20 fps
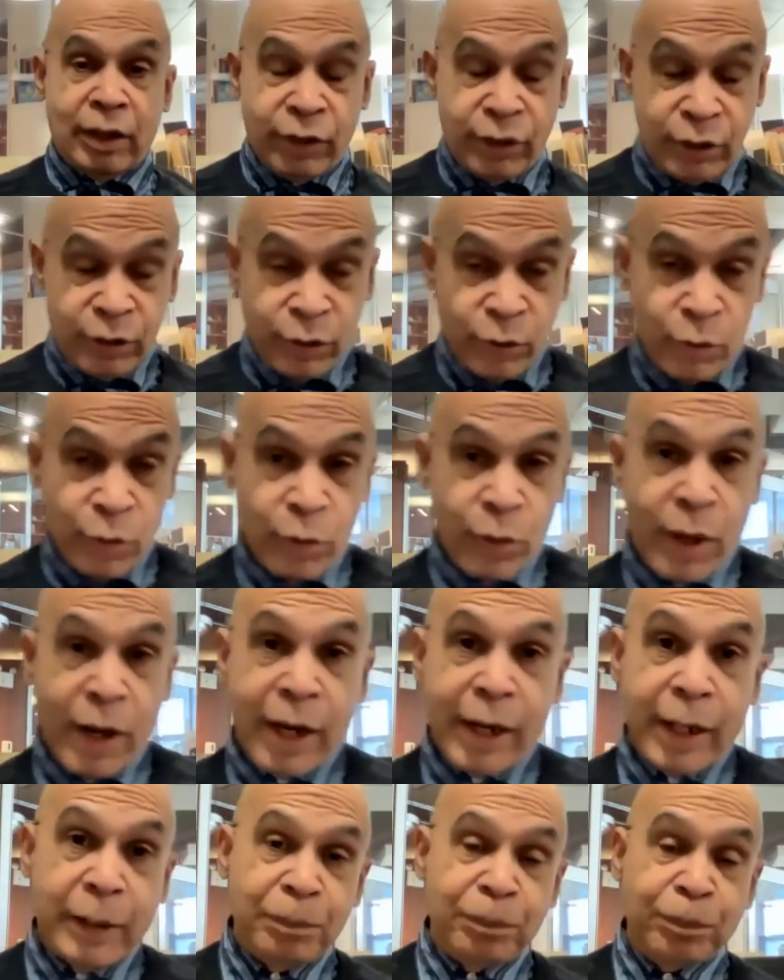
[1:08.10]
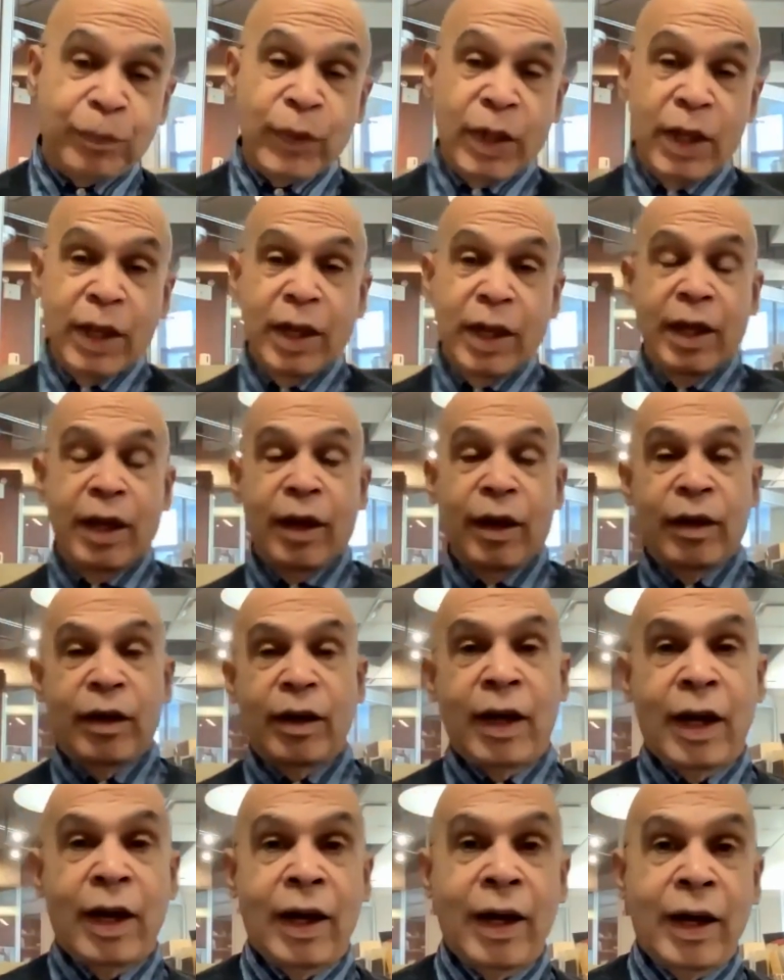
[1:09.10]
Ukraine.
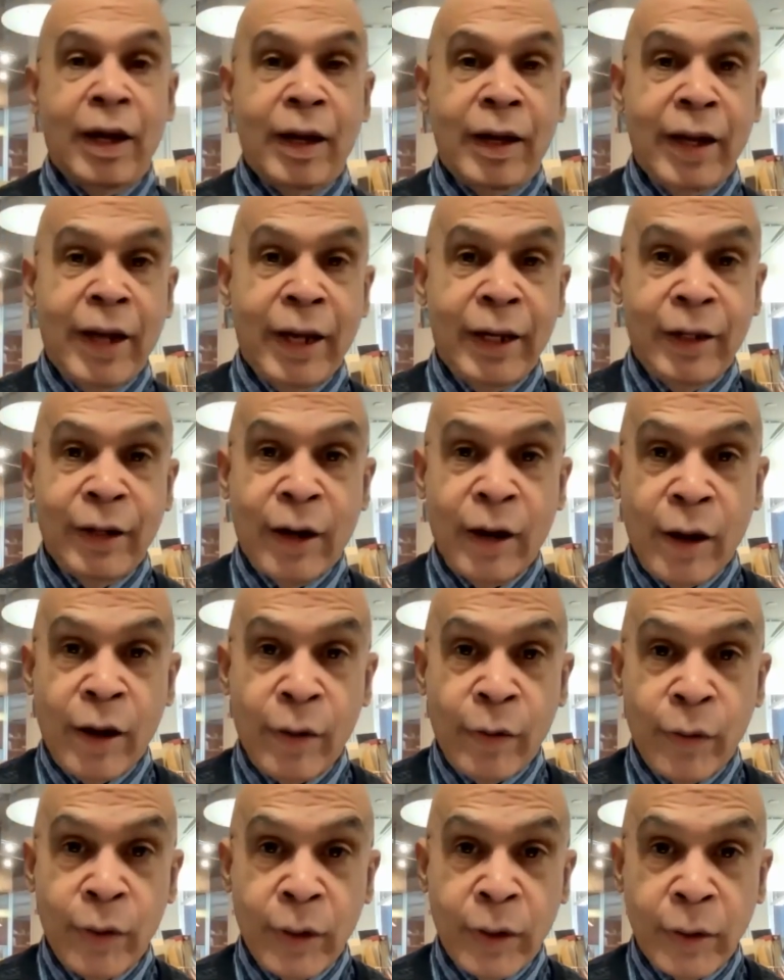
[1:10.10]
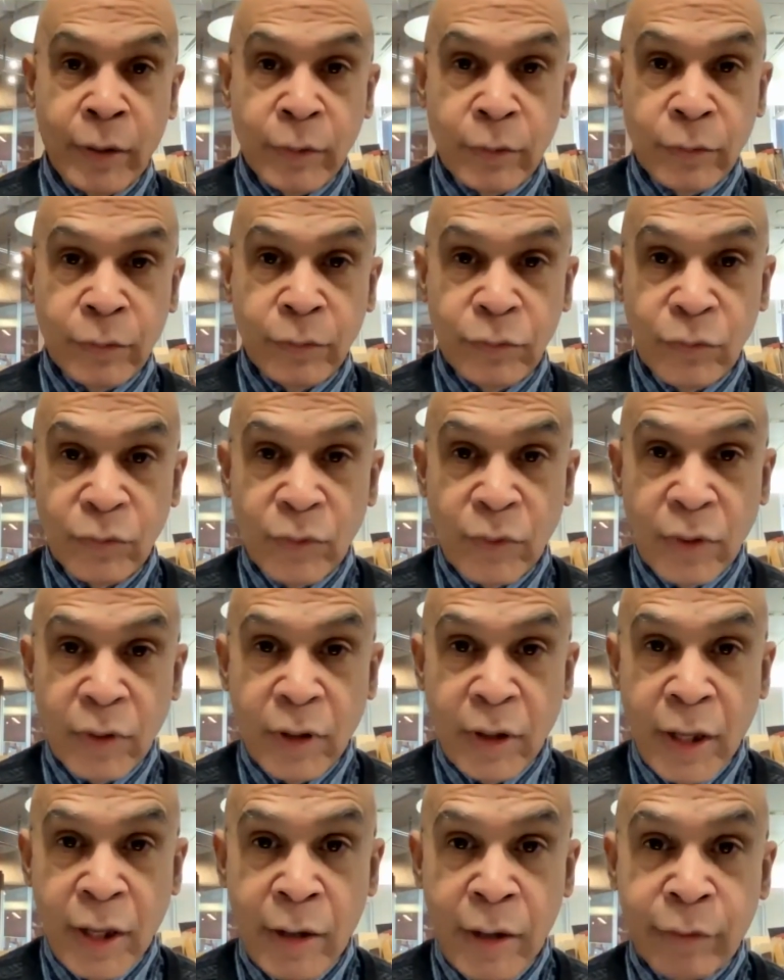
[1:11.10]
And our
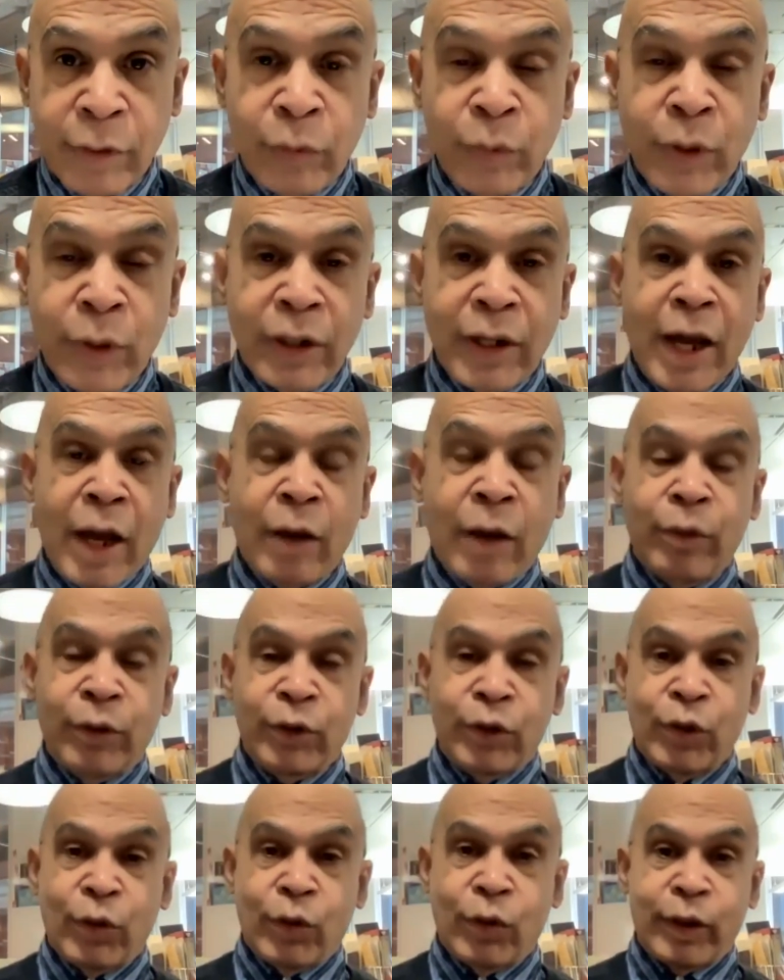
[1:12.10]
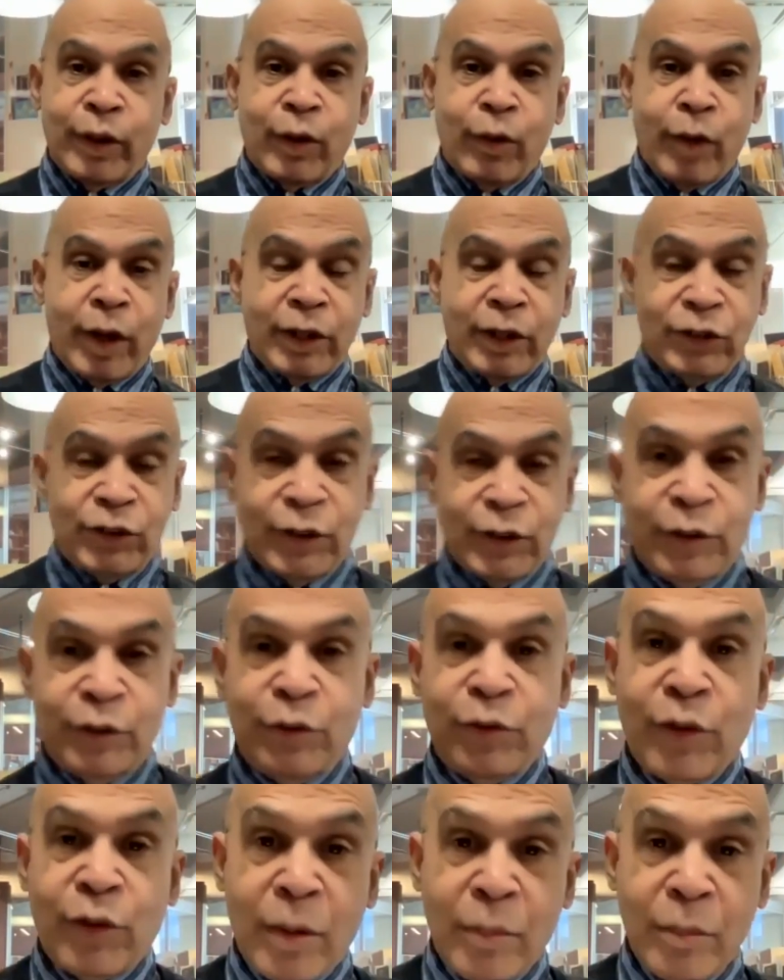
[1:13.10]
every week now we're doing
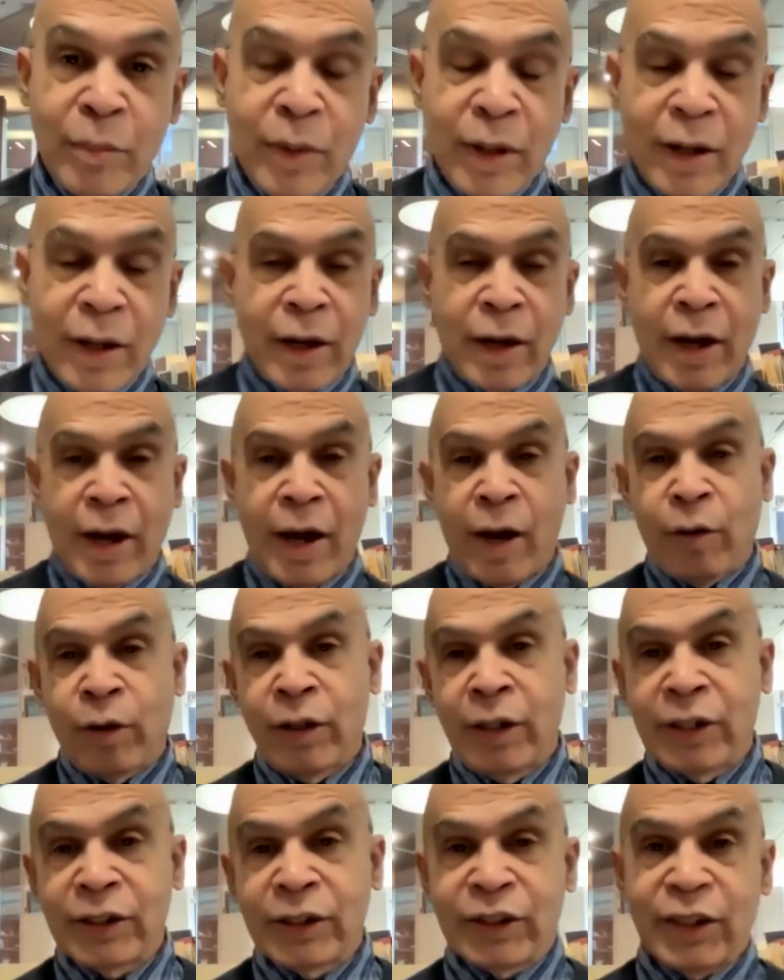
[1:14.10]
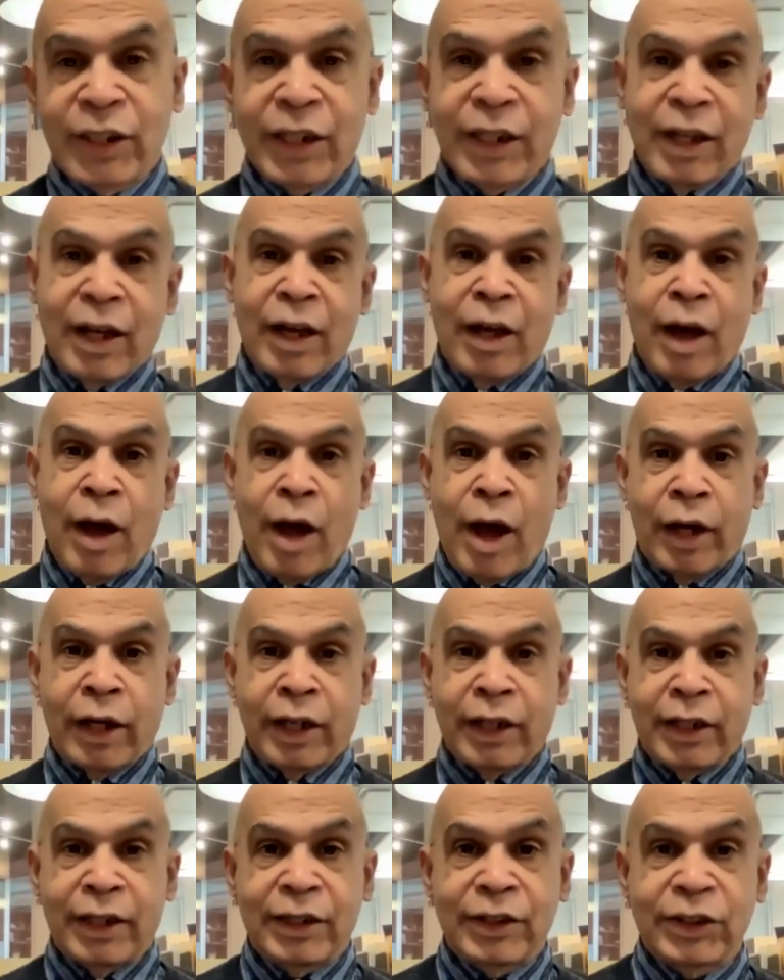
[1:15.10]
questions from our listening
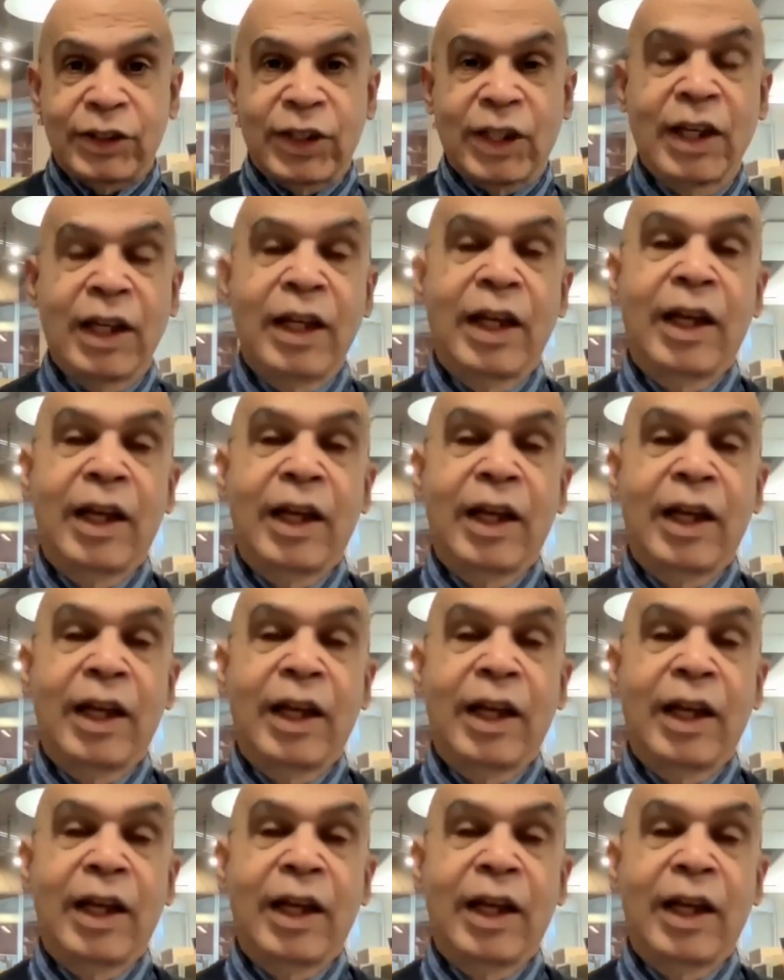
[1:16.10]
audience